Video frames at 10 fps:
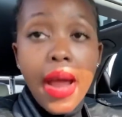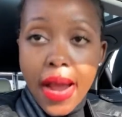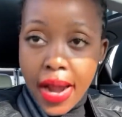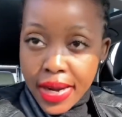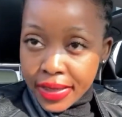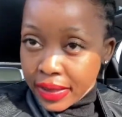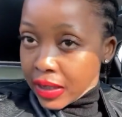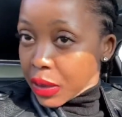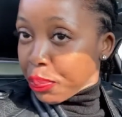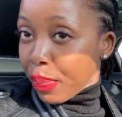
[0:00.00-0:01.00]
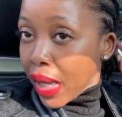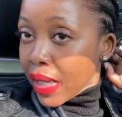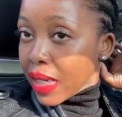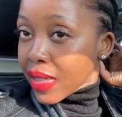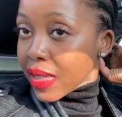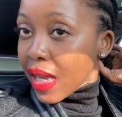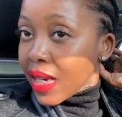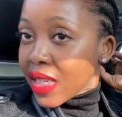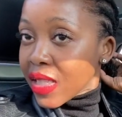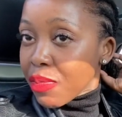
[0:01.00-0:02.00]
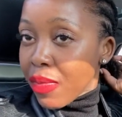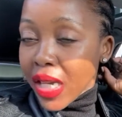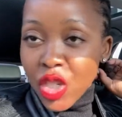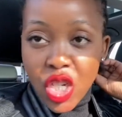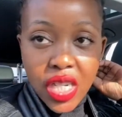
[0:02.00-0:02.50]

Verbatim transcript: and Beggy has done his magic